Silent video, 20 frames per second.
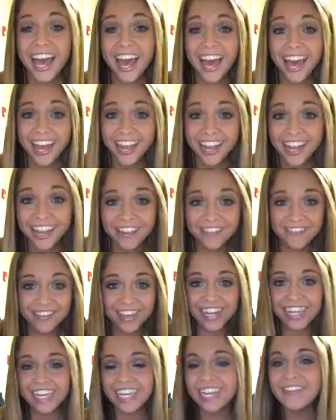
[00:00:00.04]
Hi,
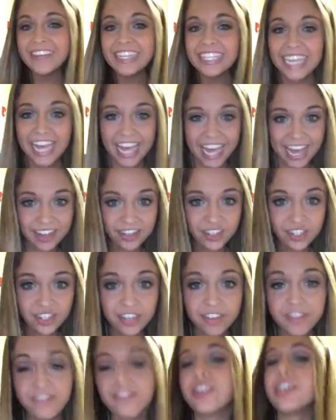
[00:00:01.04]
my name is
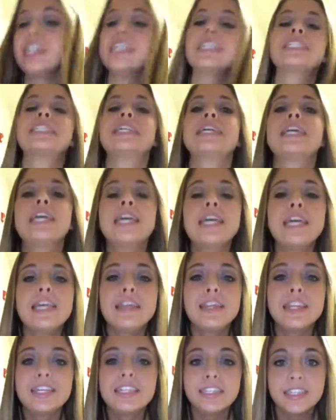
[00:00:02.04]
Ashley Fricks.
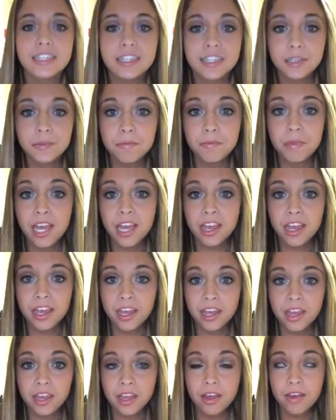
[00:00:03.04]
This is
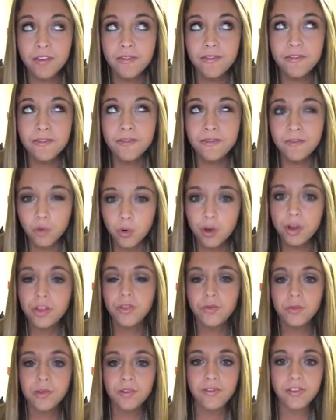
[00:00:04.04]
my
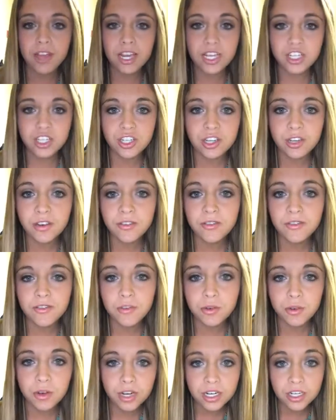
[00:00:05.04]
fourth reflection
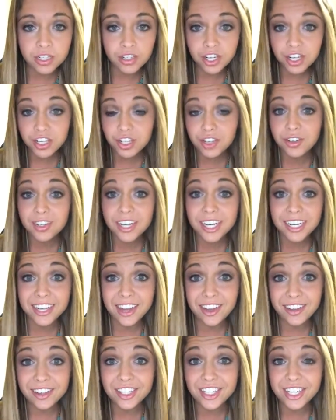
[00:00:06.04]
for instructional
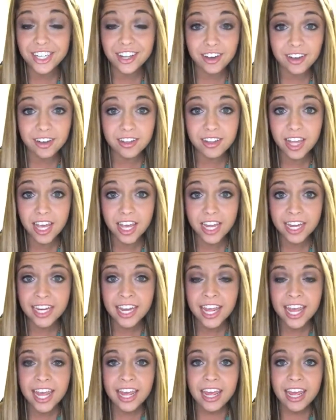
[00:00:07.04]
technology
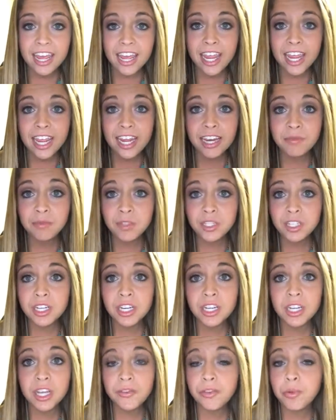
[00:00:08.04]
online, and I'm just
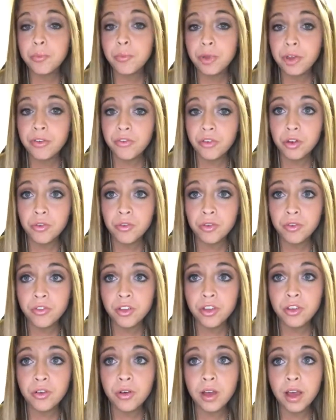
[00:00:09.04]
going to give a brief
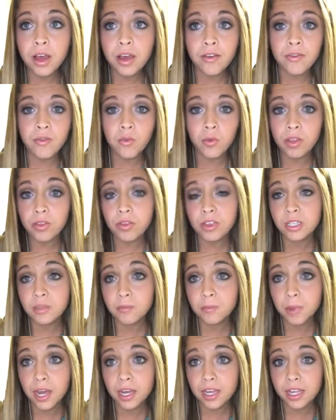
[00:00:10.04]
overview of what
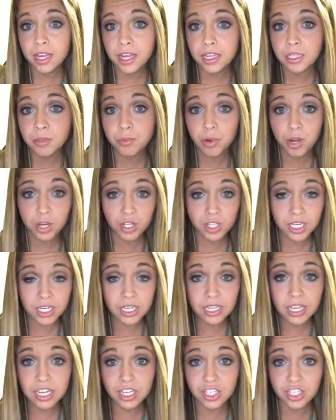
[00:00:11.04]
this podcast
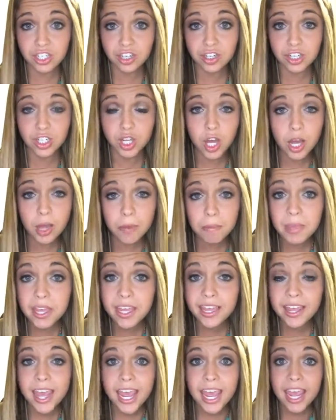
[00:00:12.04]
project lecture taught
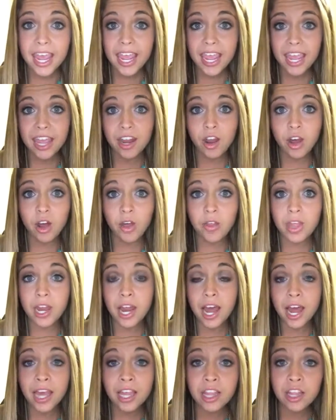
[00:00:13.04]
me and all
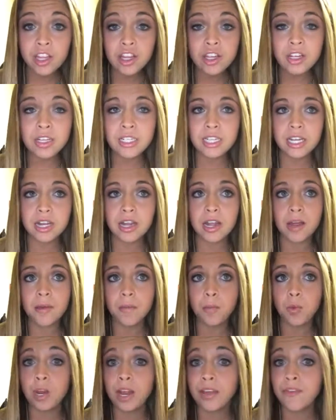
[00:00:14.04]
that I learned,
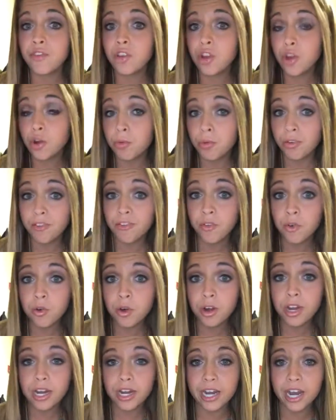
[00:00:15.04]
what I've known
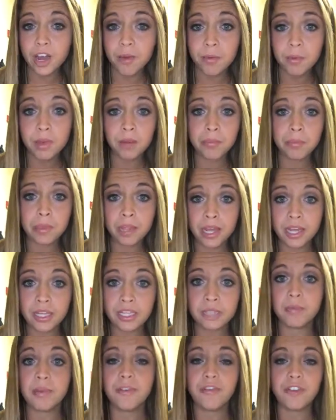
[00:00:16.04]
before, and how I'm going to apply
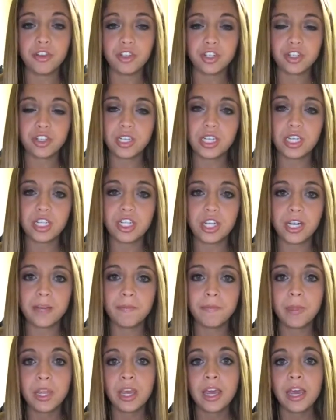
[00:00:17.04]
it to my future
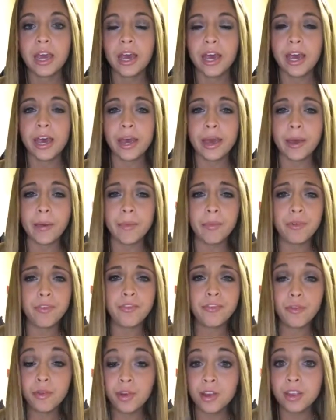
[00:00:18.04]
teaching.
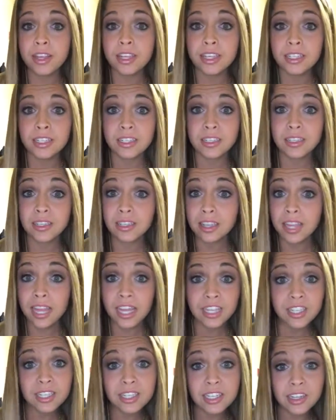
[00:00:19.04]
Before this
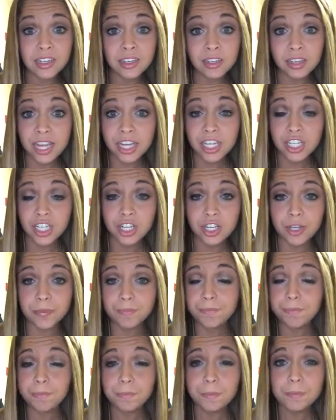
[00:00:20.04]

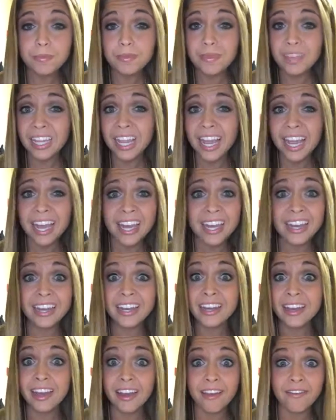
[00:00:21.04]
lecture, I
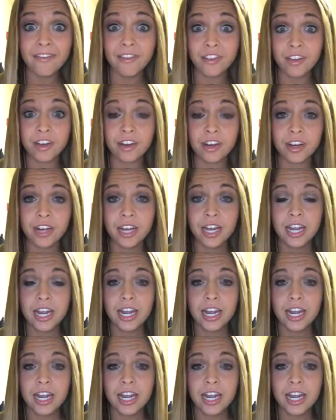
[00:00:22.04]
had never